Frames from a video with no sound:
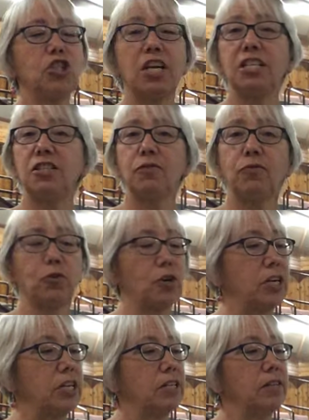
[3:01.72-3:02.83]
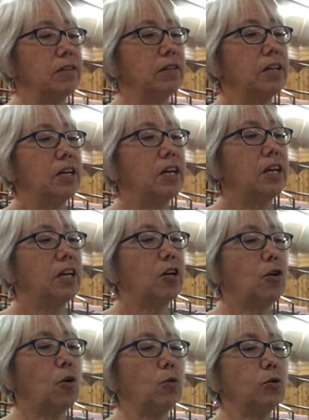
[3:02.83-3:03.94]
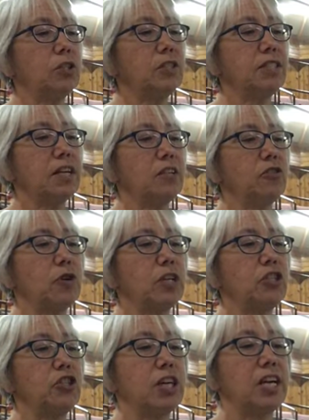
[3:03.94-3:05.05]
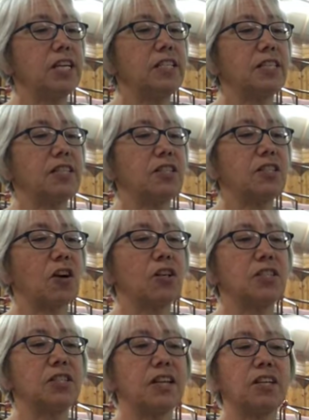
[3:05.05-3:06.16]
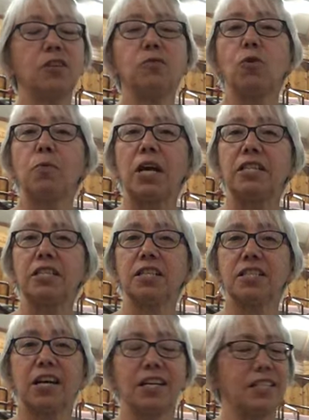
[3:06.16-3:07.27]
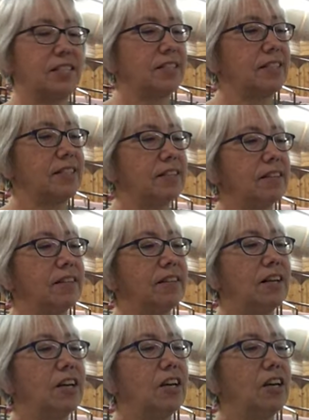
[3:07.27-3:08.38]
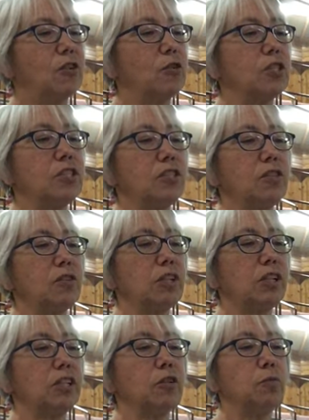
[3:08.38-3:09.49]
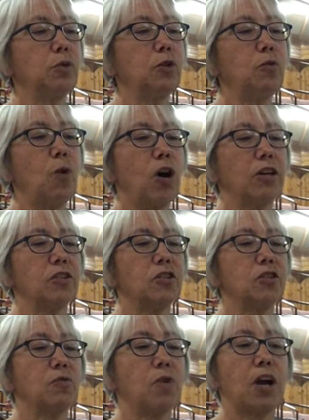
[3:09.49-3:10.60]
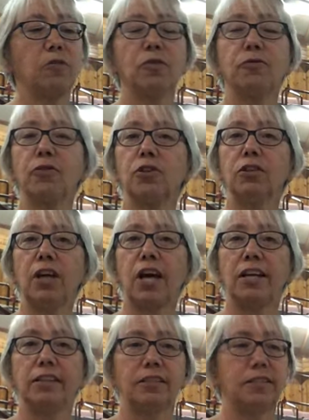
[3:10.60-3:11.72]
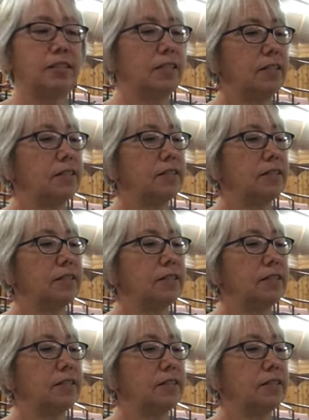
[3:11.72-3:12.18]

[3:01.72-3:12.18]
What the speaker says: shades of green, golden sun-drenched days and star-studded romantic nights. Crystal clear blue waters surround the fertile island.